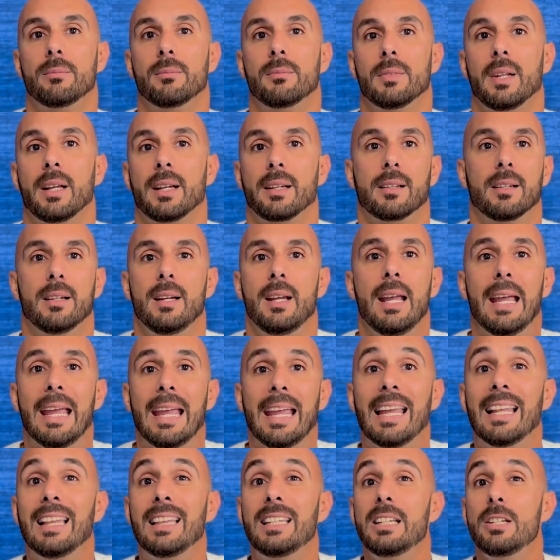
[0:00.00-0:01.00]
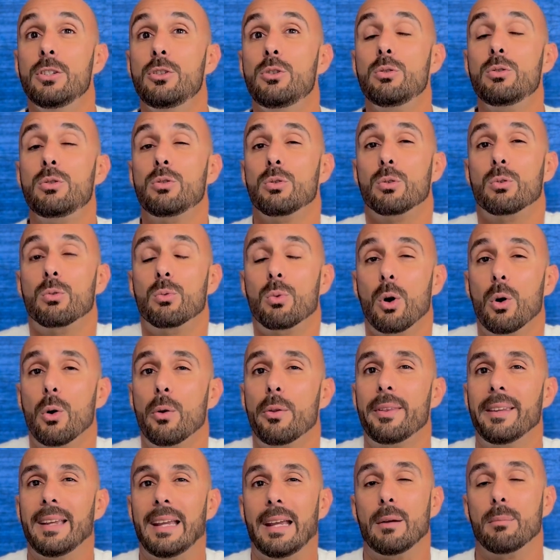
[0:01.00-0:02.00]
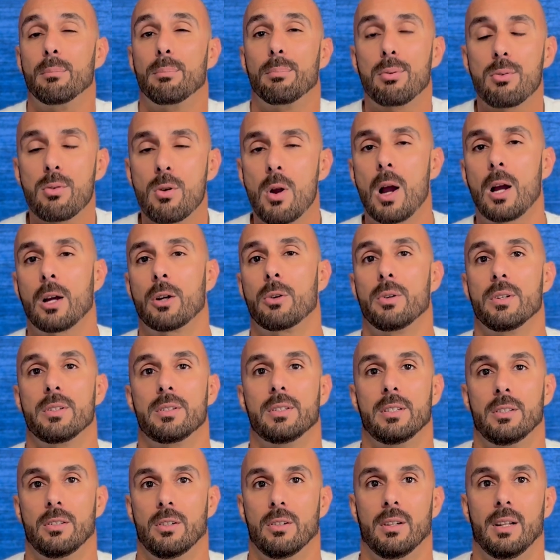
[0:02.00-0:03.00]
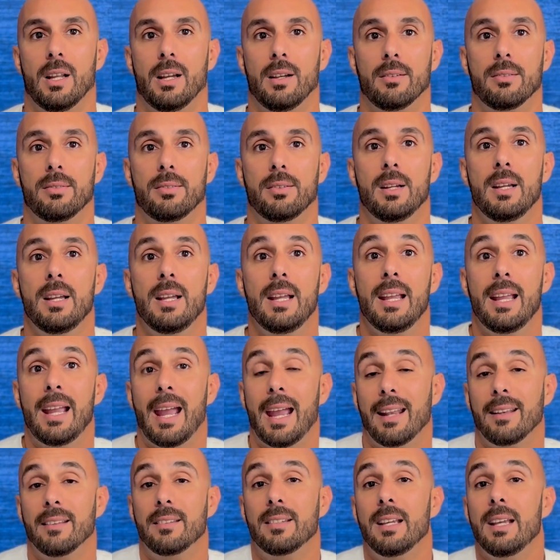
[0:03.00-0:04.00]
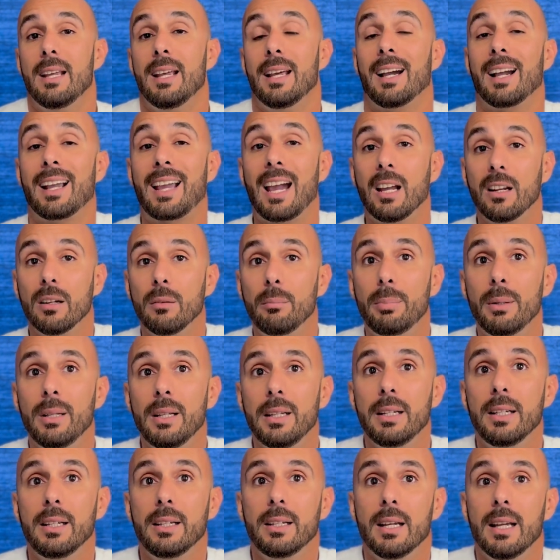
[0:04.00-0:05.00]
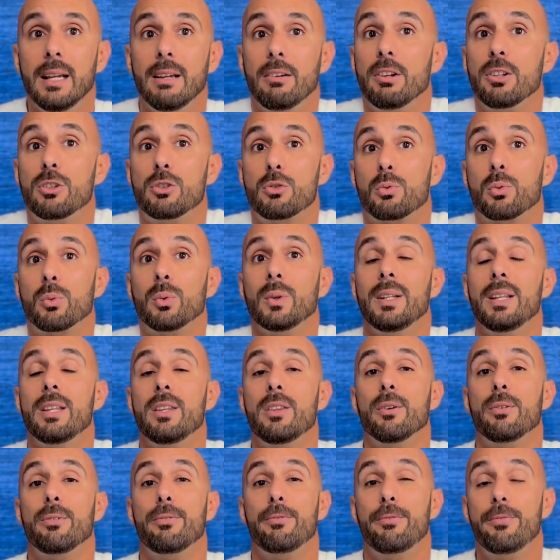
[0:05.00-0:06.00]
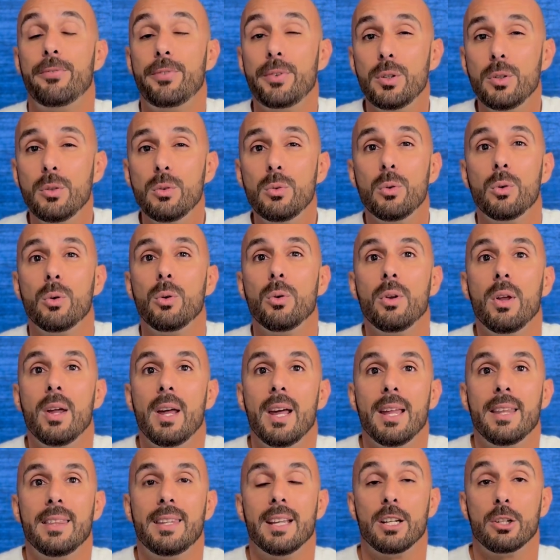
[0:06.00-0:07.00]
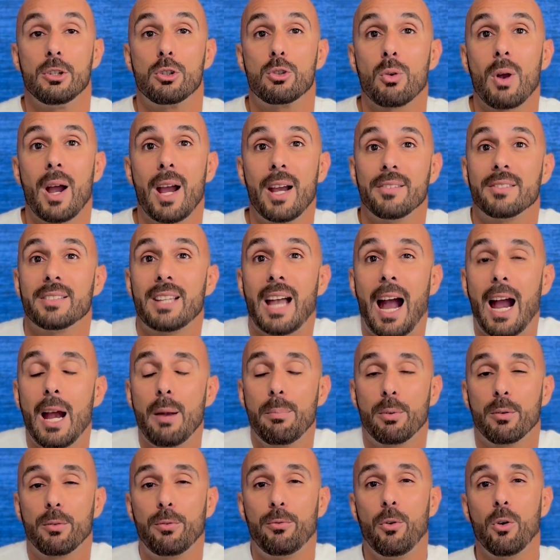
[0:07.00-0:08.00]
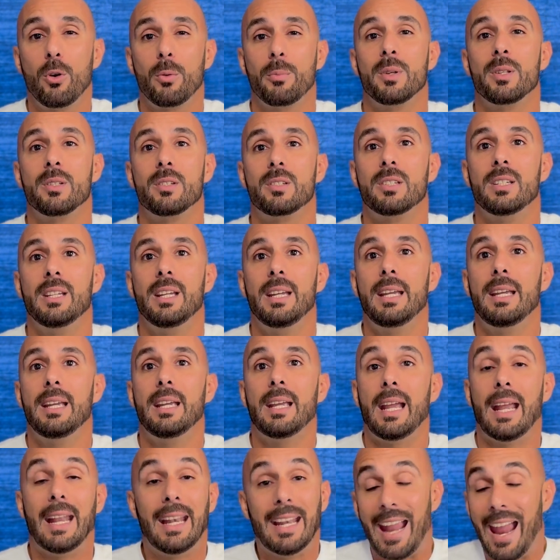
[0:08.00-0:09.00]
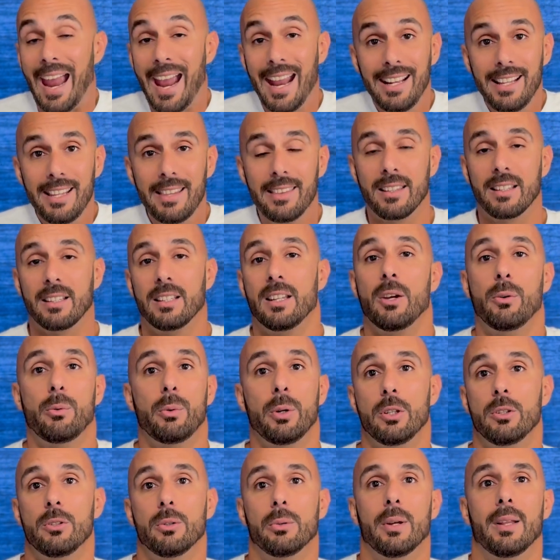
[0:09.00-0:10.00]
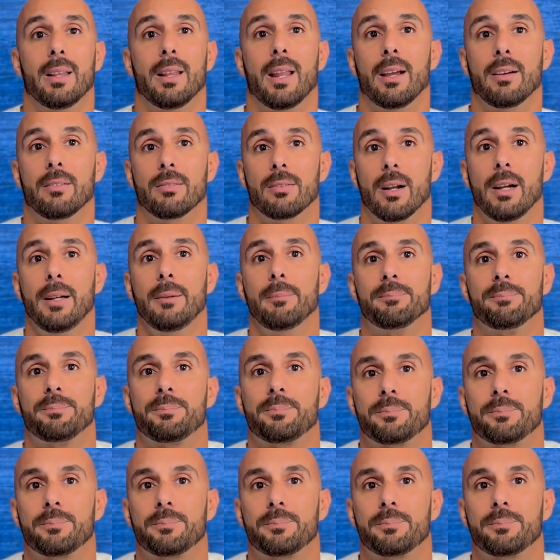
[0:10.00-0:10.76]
Like, it leads you to growth and progress in your life. And accountability, it's really the fuel that drives high performance in anything that we do in life, right?